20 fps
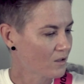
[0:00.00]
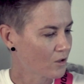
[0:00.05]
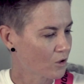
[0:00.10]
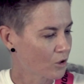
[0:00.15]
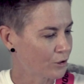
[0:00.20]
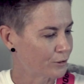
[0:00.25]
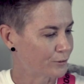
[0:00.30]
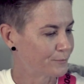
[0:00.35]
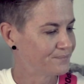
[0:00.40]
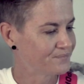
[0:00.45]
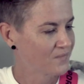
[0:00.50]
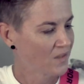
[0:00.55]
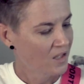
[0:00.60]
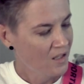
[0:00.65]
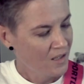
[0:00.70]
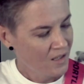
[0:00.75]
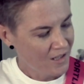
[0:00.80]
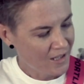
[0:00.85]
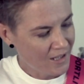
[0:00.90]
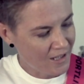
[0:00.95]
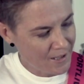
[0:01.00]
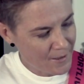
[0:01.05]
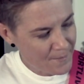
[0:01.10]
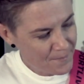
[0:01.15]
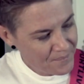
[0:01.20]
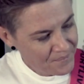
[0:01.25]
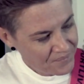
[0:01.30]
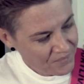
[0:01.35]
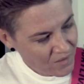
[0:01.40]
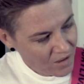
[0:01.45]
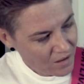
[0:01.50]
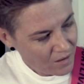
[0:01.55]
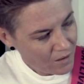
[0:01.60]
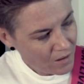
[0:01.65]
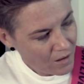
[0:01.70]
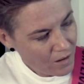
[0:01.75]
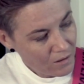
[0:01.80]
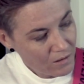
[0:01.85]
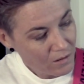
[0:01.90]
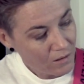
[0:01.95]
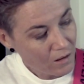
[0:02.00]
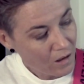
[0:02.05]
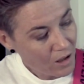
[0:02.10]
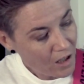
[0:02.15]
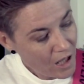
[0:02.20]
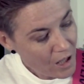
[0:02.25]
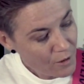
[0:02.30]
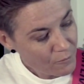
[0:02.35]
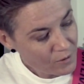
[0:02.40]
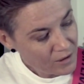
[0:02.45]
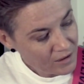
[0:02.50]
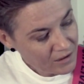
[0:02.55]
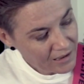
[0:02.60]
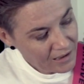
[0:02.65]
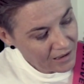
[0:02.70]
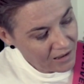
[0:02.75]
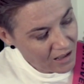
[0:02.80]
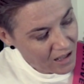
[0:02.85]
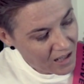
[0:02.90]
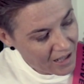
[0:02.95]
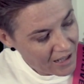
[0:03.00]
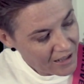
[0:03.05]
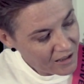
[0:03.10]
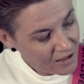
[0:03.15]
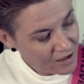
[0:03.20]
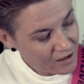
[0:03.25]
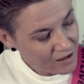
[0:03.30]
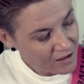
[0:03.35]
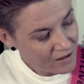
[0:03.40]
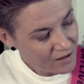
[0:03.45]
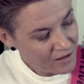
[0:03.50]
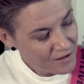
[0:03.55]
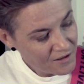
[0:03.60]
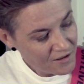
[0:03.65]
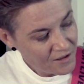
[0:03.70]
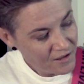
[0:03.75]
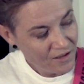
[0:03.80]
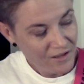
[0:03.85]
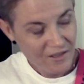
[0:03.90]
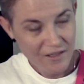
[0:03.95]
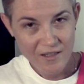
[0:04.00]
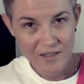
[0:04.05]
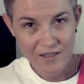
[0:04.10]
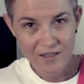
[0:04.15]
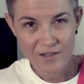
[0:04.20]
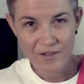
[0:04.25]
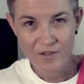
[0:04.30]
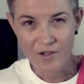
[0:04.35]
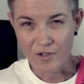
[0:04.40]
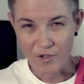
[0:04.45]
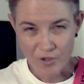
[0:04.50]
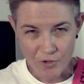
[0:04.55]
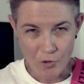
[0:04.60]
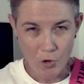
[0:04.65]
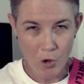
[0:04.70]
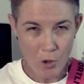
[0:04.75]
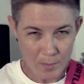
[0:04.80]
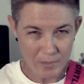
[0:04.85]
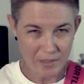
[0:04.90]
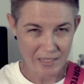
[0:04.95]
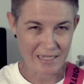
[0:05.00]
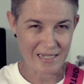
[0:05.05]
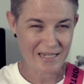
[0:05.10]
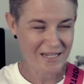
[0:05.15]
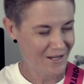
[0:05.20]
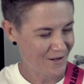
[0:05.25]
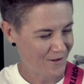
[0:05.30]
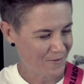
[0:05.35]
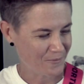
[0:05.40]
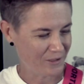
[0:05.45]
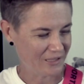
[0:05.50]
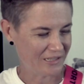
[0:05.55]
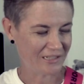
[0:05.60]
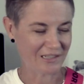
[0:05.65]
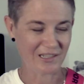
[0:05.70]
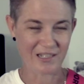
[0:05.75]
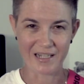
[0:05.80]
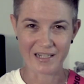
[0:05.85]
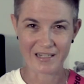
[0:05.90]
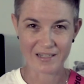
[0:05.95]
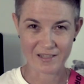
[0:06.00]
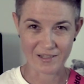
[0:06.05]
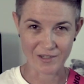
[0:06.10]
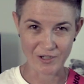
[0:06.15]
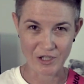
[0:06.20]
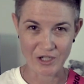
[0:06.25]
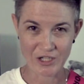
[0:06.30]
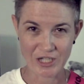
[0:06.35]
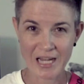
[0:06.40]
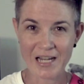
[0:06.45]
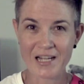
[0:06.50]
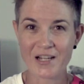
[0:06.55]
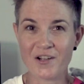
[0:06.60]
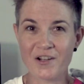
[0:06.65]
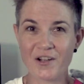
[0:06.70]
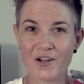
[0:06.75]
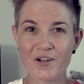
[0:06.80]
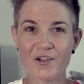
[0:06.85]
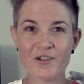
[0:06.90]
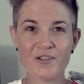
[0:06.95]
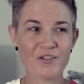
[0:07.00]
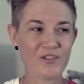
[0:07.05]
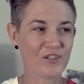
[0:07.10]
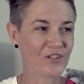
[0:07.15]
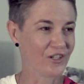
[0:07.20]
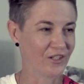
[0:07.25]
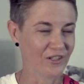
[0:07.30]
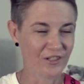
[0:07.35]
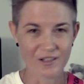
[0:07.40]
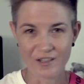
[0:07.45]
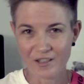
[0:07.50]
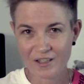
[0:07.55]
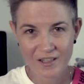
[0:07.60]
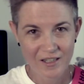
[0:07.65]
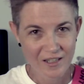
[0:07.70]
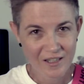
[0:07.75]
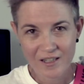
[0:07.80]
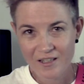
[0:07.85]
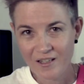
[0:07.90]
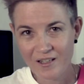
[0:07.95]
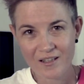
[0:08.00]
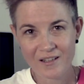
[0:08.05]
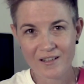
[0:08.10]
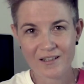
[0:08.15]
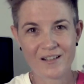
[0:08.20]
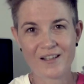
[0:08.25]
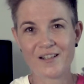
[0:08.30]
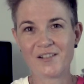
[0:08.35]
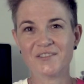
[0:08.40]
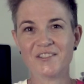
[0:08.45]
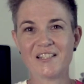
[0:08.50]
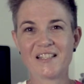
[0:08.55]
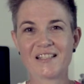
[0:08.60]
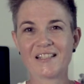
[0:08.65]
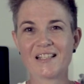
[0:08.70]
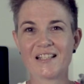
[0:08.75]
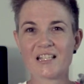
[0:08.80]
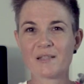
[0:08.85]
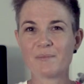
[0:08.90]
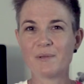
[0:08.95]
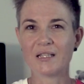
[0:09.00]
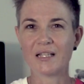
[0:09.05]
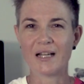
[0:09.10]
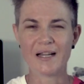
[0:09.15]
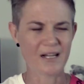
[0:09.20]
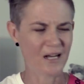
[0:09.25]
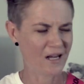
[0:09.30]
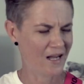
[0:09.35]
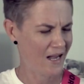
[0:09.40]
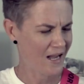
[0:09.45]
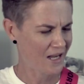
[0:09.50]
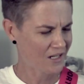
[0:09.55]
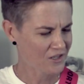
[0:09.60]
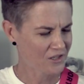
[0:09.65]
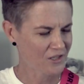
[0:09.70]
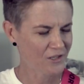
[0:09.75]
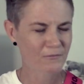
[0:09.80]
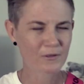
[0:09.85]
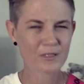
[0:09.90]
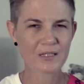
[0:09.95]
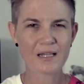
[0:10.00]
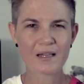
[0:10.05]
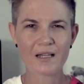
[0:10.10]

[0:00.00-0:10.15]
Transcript: Cool. I really like, I don't normally really like, so take note, you can hold this against me later. I actually really